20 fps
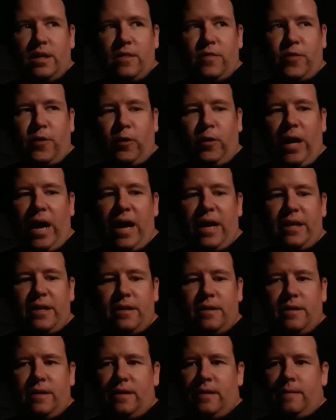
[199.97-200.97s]
They're
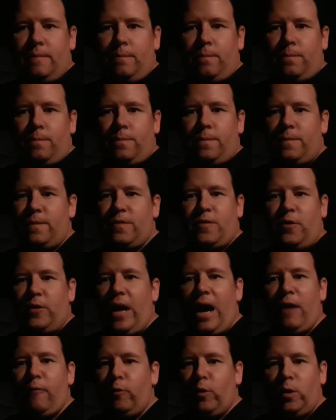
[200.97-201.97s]

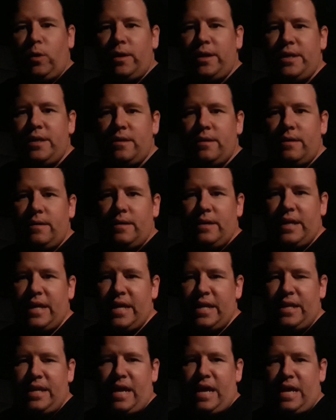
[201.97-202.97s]
not really
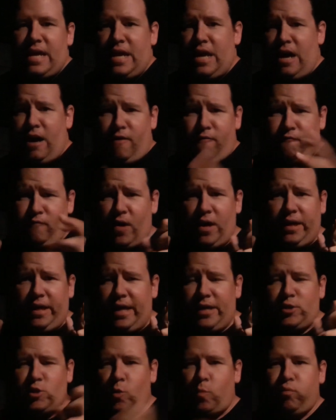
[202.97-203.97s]
hitting a
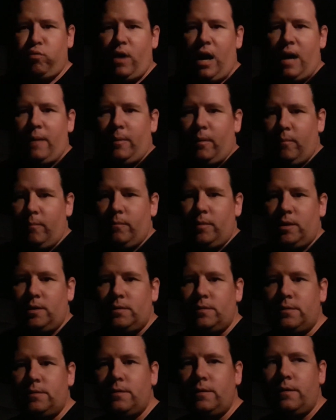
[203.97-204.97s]
financial problem
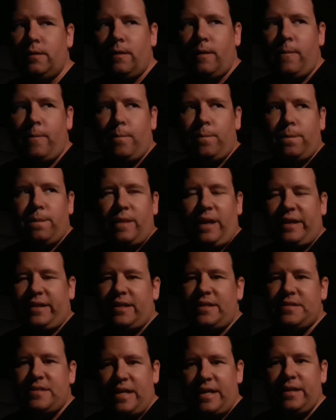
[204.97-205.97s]
like they
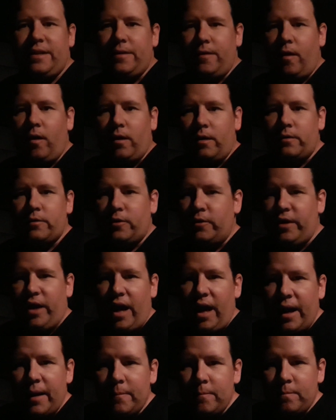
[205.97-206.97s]
say they are. They're
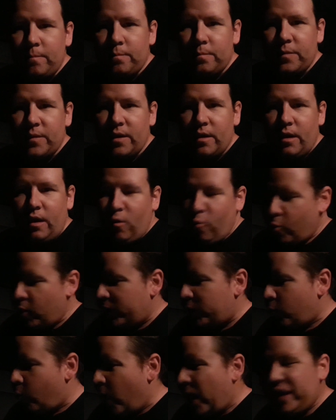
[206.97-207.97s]
not.
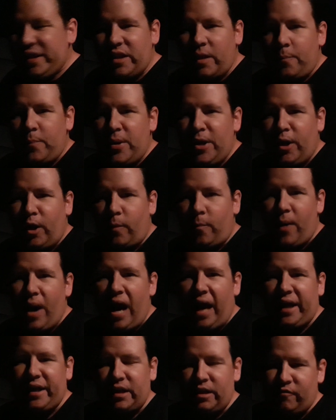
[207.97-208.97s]
When Wayne LaPierre
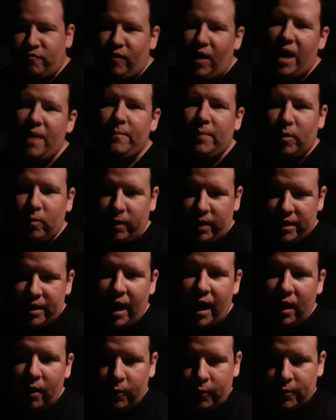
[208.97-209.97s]
pocketed $5 million,
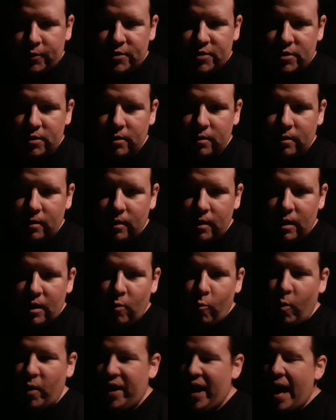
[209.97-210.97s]

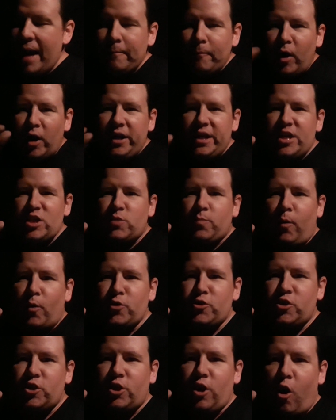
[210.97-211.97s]
when that money is
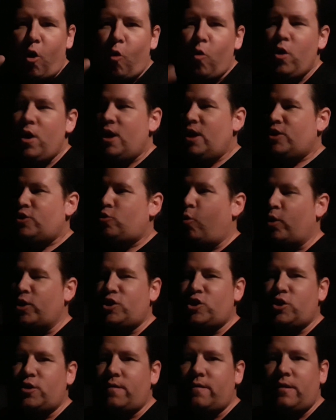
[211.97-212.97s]
supposed to go
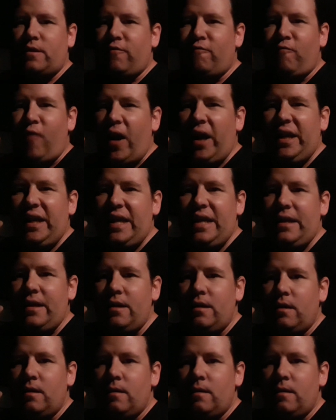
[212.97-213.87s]
towards fighting